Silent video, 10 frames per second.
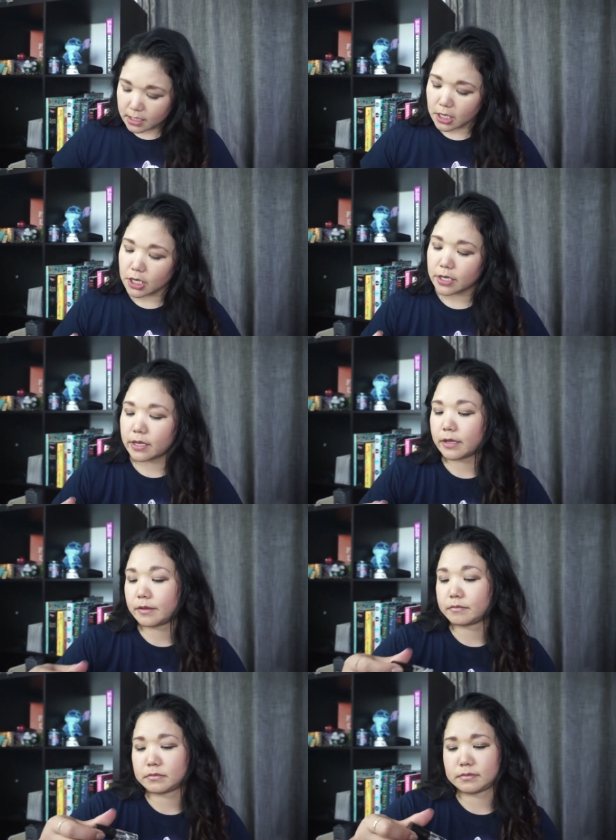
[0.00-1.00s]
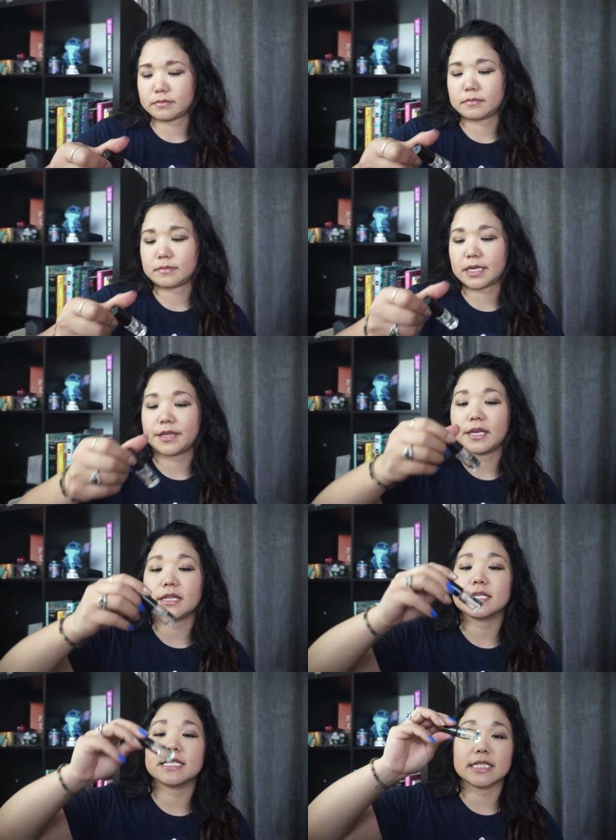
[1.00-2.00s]
I think
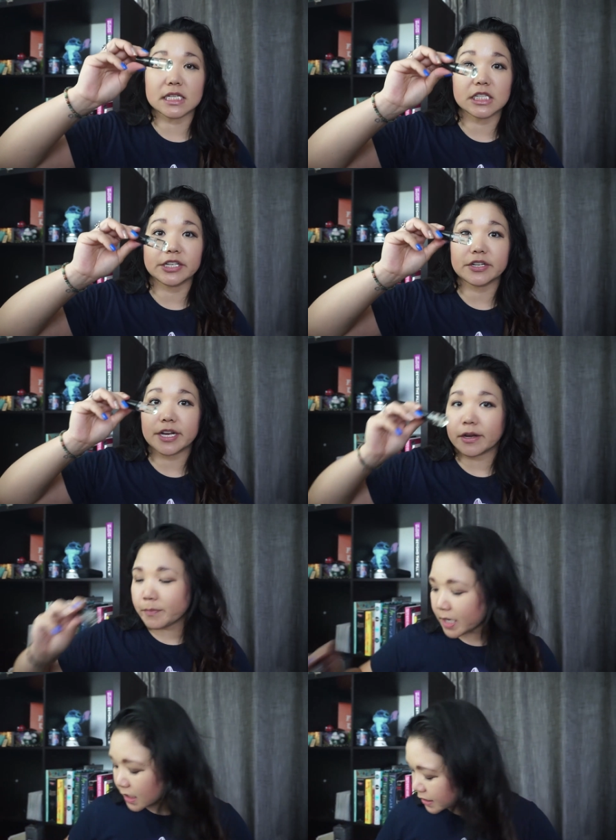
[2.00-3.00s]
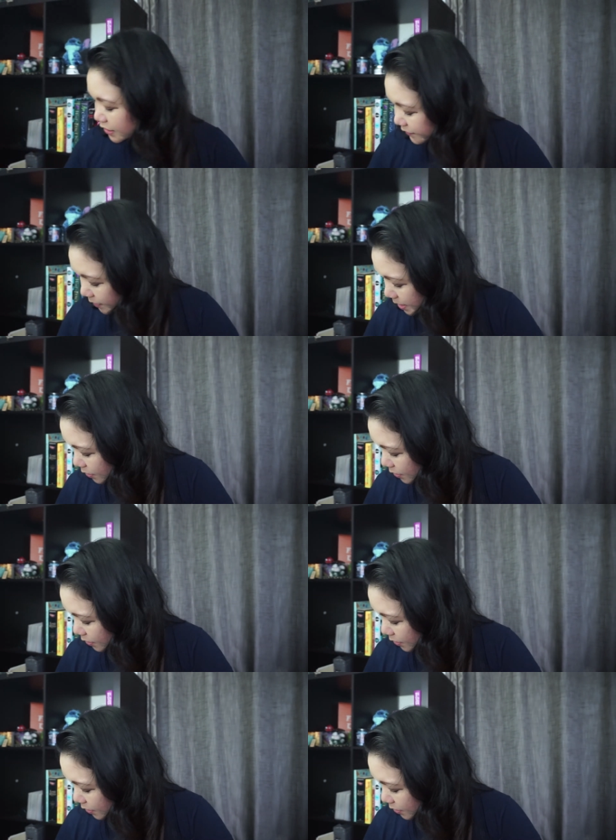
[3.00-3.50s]
this is clear nail polish from an